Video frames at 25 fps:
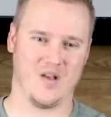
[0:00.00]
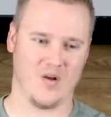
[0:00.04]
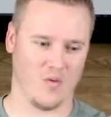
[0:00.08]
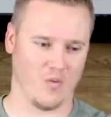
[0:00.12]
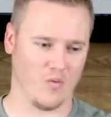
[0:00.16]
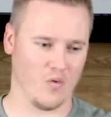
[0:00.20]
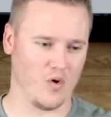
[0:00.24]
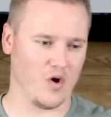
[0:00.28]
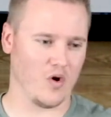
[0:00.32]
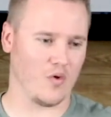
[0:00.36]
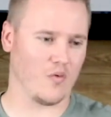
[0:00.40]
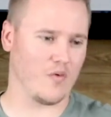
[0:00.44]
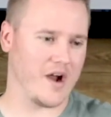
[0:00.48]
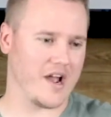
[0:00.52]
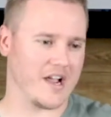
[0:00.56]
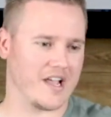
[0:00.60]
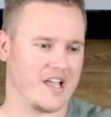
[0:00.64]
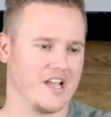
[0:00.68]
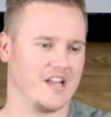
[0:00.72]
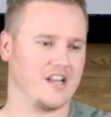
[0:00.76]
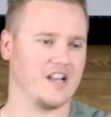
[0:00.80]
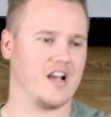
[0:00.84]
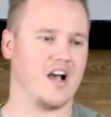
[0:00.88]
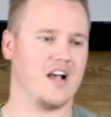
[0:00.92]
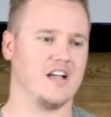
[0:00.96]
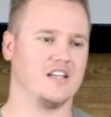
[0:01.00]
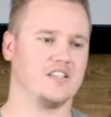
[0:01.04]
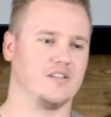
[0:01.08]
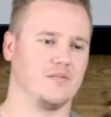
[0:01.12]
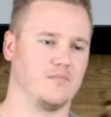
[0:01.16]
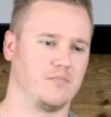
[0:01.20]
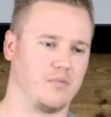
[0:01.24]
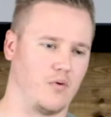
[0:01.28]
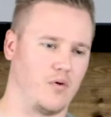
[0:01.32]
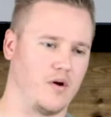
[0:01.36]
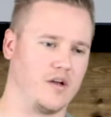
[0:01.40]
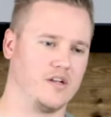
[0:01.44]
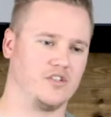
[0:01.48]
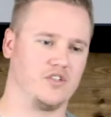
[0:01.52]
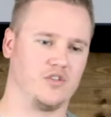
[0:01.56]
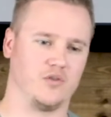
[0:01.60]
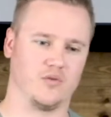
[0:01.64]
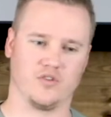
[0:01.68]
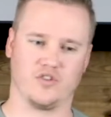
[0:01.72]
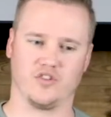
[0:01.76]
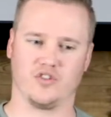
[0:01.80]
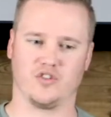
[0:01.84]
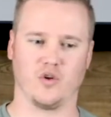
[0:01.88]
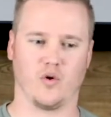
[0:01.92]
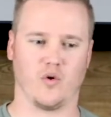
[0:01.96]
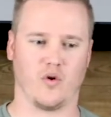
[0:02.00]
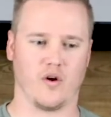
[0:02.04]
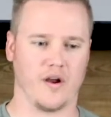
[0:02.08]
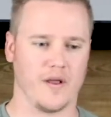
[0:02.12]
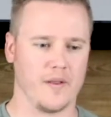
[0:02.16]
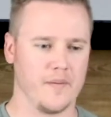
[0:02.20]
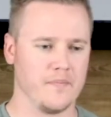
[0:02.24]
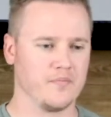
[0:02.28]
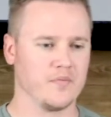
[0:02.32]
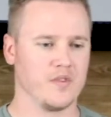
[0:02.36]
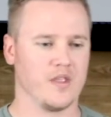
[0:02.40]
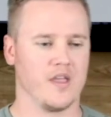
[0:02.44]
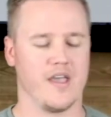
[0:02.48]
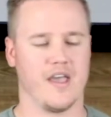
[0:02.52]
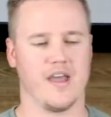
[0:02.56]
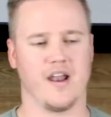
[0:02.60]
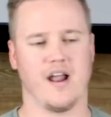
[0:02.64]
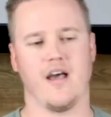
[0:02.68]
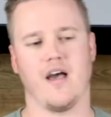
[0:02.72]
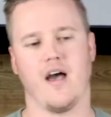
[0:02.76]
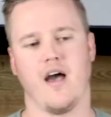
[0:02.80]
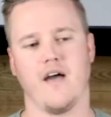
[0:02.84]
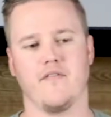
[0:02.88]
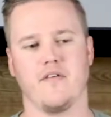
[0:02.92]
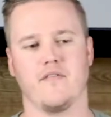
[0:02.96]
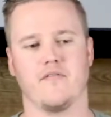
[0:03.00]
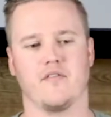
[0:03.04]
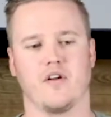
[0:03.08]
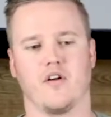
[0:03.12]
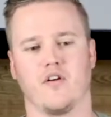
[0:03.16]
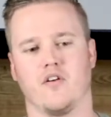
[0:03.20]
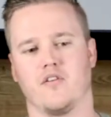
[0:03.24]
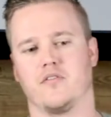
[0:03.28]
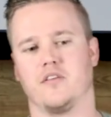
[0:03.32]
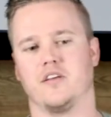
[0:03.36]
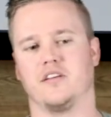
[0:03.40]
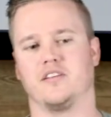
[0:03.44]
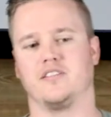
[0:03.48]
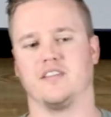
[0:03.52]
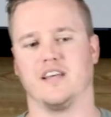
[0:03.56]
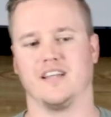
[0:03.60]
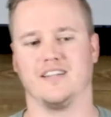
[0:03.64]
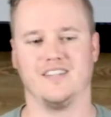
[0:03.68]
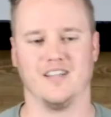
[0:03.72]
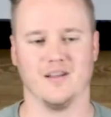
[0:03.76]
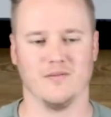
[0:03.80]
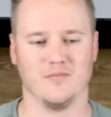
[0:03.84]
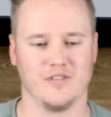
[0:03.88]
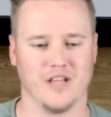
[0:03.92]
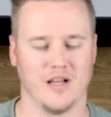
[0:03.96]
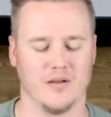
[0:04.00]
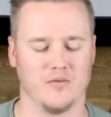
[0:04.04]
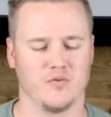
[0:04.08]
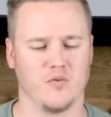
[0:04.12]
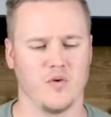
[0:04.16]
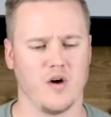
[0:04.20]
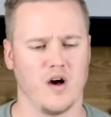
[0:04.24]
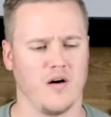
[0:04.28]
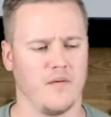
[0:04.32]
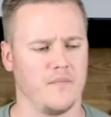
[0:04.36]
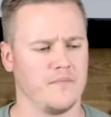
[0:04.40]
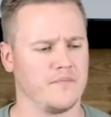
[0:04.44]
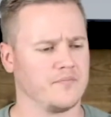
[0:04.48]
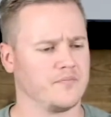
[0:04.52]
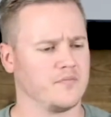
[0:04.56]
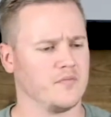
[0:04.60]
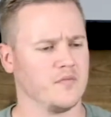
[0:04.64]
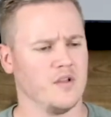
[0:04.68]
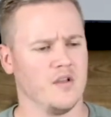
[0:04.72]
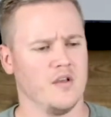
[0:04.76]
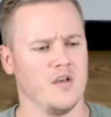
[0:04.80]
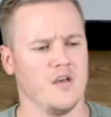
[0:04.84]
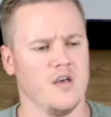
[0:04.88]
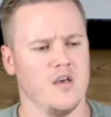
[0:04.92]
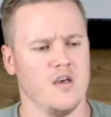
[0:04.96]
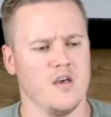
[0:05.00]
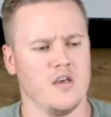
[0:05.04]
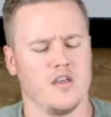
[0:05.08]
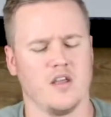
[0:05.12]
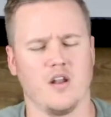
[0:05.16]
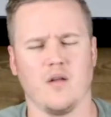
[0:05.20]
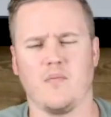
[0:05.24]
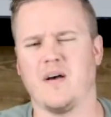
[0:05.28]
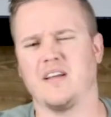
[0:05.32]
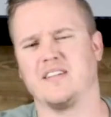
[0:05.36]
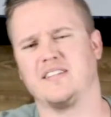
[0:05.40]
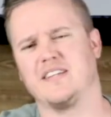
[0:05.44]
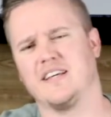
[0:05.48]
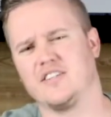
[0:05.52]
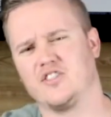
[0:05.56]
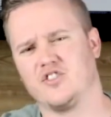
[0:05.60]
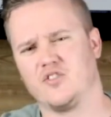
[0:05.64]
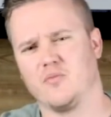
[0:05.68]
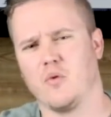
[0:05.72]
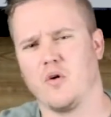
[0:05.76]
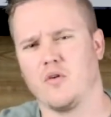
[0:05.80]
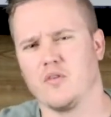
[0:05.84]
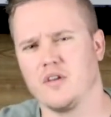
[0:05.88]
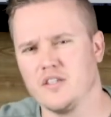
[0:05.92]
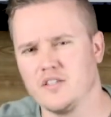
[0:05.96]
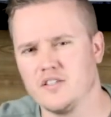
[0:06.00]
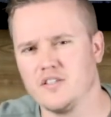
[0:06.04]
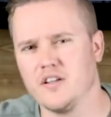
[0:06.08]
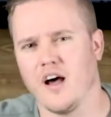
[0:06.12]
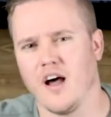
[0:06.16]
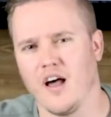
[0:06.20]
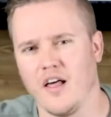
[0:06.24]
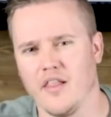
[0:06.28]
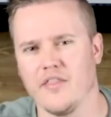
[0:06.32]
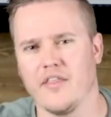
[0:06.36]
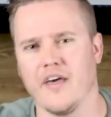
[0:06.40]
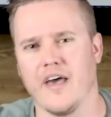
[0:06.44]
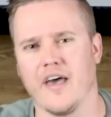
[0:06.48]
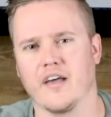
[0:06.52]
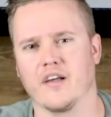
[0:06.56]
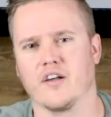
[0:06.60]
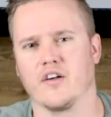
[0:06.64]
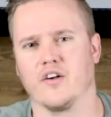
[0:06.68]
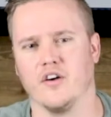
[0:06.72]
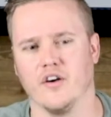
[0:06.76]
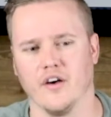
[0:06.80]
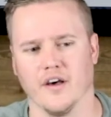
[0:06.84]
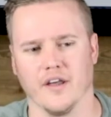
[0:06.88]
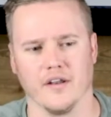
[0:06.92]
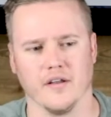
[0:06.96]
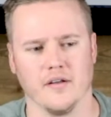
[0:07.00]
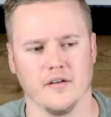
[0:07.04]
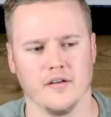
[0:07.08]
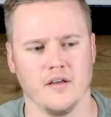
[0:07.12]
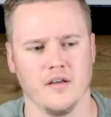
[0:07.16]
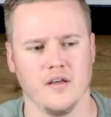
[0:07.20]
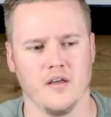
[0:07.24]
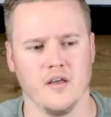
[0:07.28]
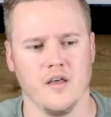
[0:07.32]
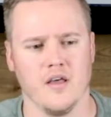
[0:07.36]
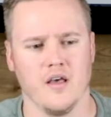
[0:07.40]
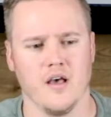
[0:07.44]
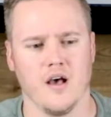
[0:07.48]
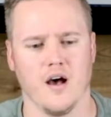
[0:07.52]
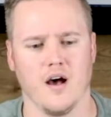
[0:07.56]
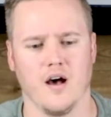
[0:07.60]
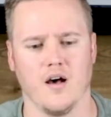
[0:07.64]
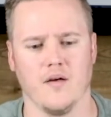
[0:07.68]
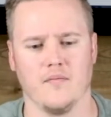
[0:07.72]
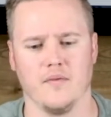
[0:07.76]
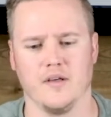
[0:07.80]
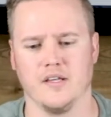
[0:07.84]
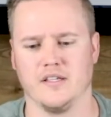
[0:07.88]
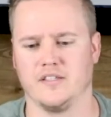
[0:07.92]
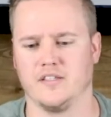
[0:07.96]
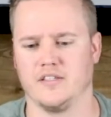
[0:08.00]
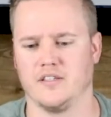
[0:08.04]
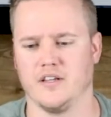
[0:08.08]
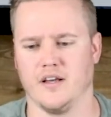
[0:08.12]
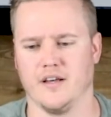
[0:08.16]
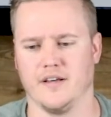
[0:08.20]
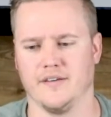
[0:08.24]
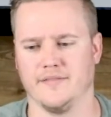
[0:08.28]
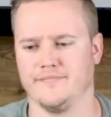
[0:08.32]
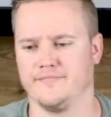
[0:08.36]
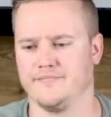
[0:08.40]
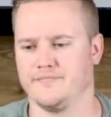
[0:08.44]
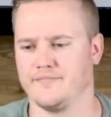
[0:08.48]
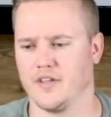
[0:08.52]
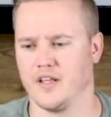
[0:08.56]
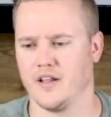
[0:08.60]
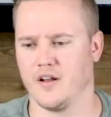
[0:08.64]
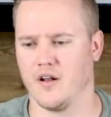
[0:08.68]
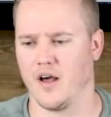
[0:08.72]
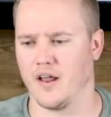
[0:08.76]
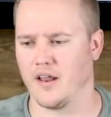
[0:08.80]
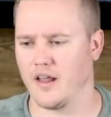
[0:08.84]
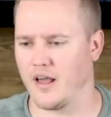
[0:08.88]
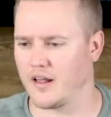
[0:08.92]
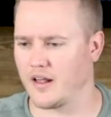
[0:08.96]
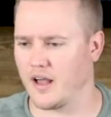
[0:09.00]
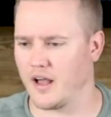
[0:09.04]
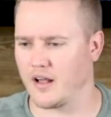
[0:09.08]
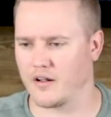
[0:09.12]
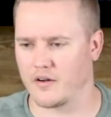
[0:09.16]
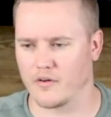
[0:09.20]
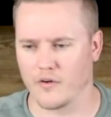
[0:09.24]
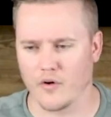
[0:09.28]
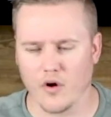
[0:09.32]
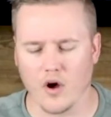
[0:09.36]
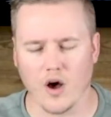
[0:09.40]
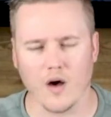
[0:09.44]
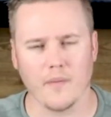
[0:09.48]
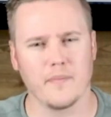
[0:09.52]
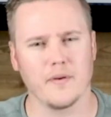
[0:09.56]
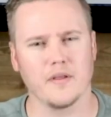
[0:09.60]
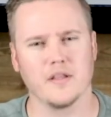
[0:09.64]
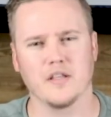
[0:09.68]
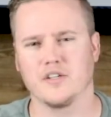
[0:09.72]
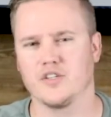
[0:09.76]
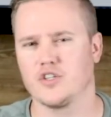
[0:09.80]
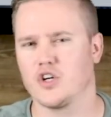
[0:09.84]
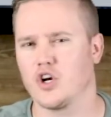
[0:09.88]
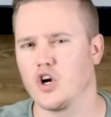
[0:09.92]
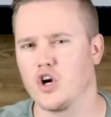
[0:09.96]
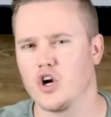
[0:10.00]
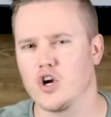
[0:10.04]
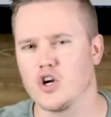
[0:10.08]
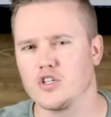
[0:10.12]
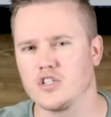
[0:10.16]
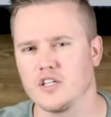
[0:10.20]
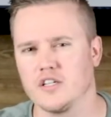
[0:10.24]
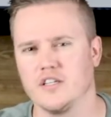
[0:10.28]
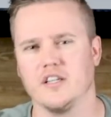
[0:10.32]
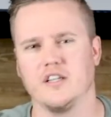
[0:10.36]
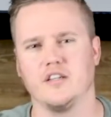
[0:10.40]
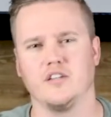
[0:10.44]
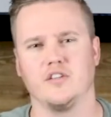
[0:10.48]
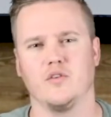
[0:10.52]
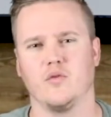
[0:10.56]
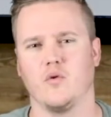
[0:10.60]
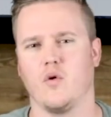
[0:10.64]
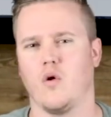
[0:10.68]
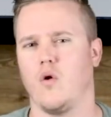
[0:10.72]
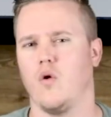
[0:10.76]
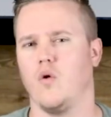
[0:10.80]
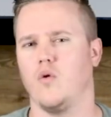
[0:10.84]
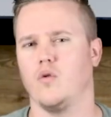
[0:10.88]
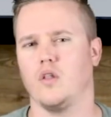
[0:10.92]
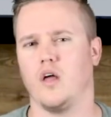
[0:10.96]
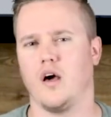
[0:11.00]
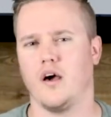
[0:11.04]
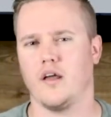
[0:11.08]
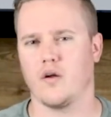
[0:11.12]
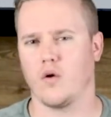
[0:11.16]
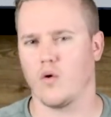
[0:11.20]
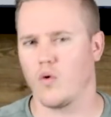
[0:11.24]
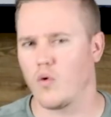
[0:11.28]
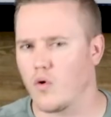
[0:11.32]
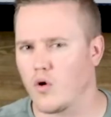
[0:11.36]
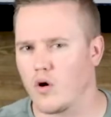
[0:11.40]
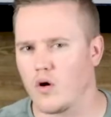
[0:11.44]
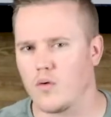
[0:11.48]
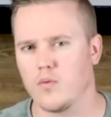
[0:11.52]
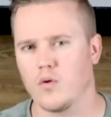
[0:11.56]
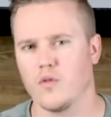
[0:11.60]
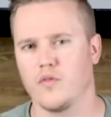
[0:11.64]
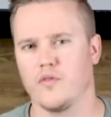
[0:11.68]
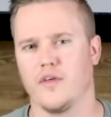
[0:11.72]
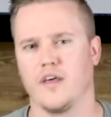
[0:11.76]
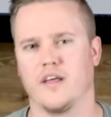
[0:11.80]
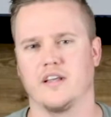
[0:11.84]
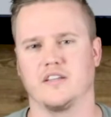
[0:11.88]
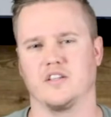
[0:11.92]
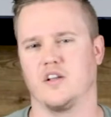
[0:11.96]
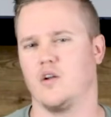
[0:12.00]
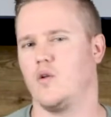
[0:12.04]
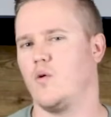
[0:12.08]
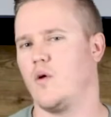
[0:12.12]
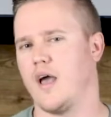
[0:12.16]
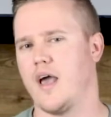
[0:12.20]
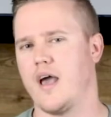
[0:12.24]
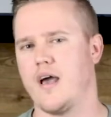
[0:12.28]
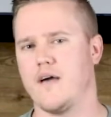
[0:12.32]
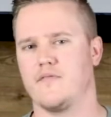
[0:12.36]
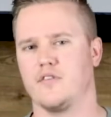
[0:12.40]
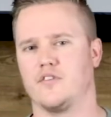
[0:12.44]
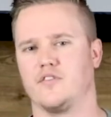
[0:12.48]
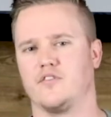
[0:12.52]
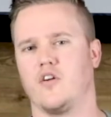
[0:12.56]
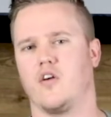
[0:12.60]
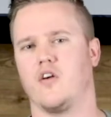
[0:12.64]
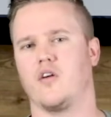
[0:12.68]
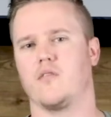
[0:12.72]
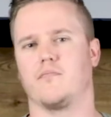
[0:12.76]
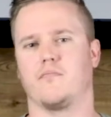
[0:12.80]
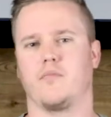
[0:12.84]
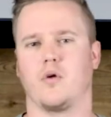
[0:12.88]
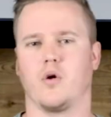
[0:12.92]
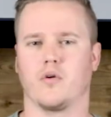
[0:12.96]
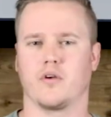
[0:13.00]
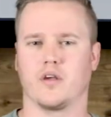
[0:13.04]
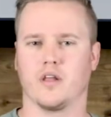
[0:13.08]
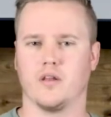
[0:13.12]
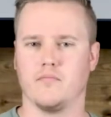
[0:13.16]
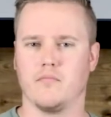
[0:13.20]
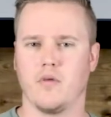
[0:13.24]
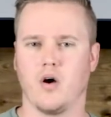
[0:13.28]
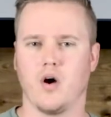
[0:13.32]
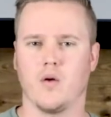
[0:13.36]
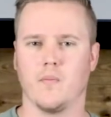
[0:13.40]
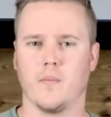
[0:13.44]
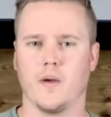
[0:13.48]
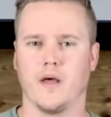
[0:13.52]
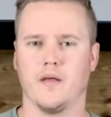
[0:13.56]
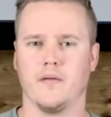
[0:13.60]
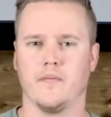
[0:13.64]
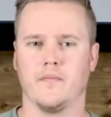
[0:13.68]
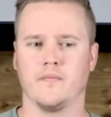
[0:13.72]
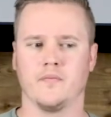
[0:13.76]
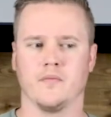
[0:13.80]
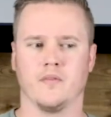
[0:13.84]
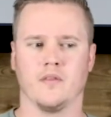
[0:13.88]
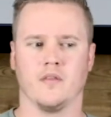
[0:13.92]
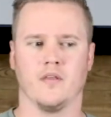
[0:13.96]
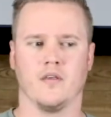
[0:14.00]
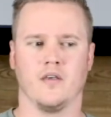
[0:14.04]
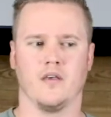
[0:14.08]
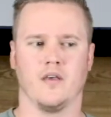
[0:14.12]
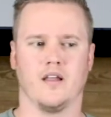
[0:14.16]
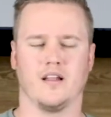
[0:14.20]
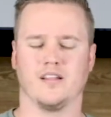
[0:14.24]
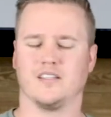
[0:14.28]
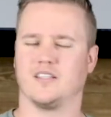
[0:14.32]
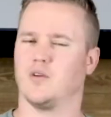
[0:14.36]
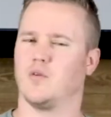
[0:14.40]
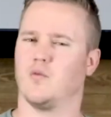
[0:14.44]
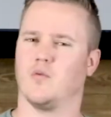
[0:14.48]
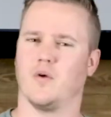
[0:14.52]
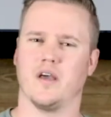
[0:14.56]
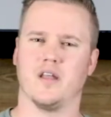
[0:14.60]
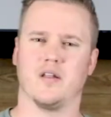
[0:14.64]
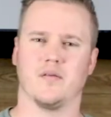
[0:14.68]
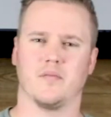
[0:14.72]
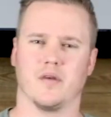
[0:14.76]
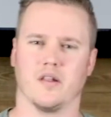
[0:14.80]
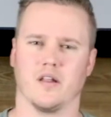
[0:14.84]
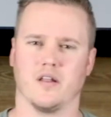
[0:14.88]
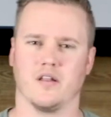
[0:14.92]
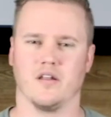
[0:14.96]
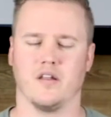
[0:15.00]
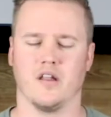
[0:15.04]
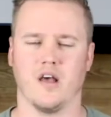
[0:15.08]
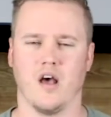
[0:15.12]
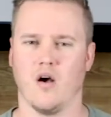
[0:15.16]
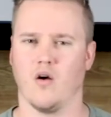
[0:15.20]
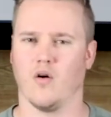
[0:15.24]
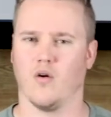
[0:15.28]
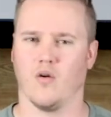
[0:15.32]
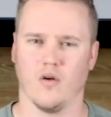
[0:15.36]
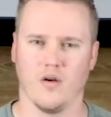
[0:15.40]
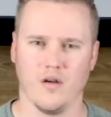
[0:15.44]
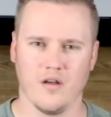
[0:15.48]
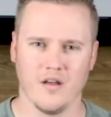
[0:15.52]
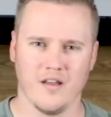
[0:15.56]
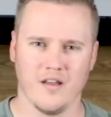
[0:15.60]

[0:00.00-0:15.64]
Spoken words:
We'll recognize and point to a story. And I've even heard this said sometimes, well, you know, my testimony's not that good. I grew up in the church and didn't do a whole lot of horrible things. I don't have a dark, broken moment. And I said, wait a minute, no.